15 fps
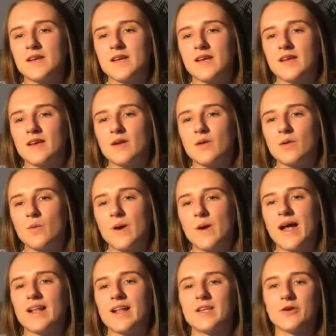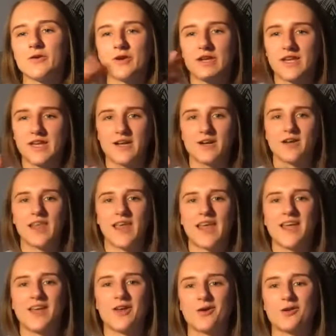And while you're here
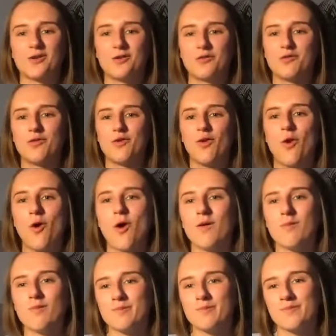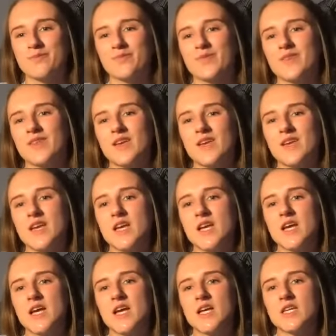laying on the floor,
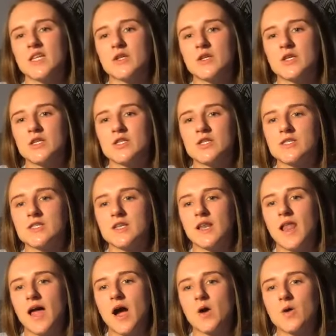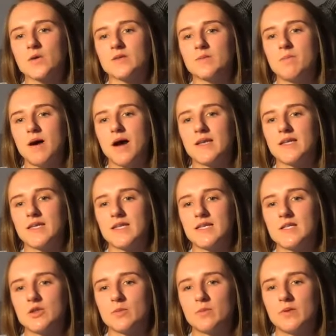you can just allow the body
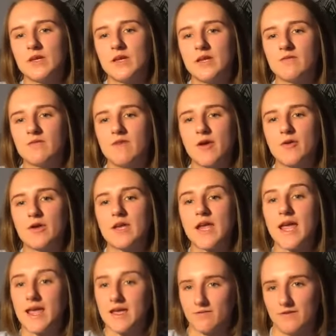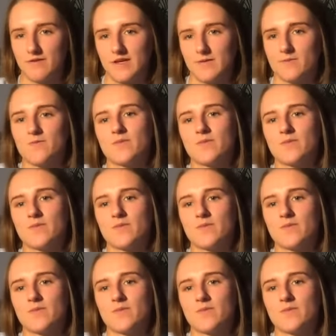to be very heavy.